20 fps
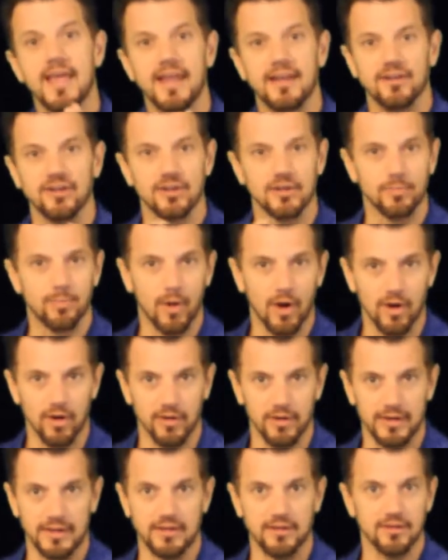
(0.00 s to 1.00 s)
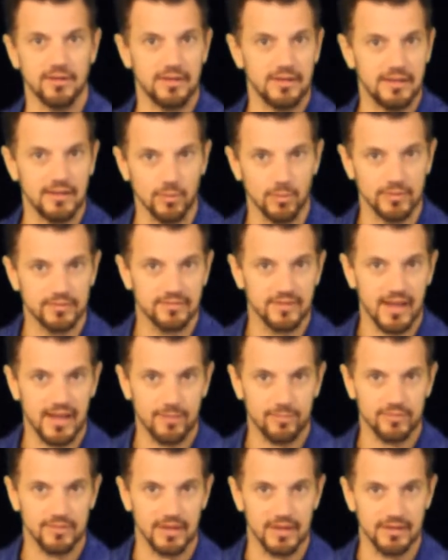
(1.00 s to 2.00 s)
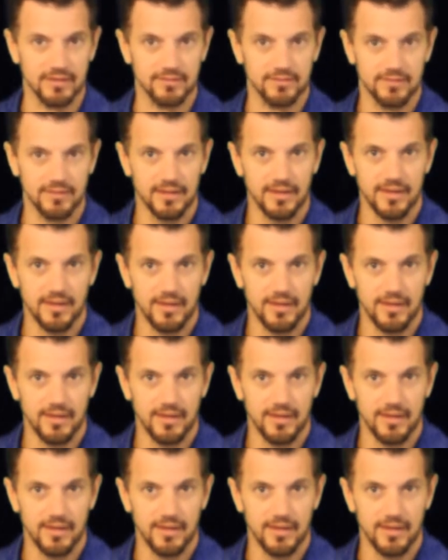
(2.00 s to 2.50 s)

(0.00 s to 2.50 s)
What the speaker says: and you're going to park, and you're going to deal with stop signs.